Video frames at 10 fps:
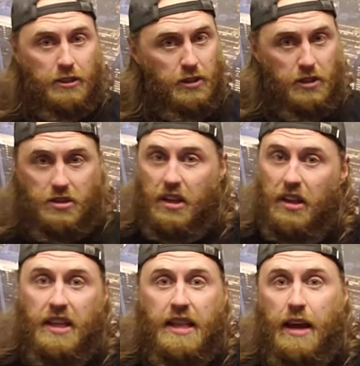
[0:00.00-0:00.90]
just
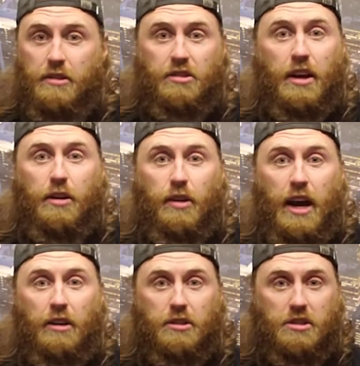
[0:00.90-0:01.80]
clean that sucker
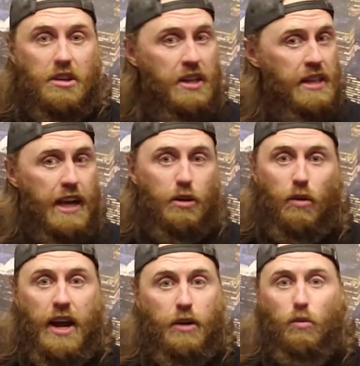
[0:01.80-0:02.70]
out, just clean that
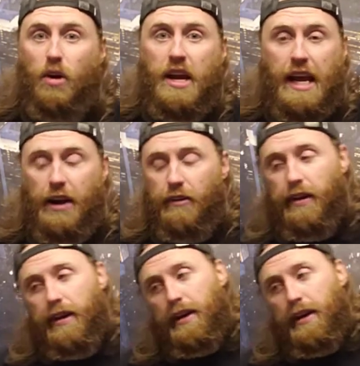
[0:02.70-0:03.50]
crack right out.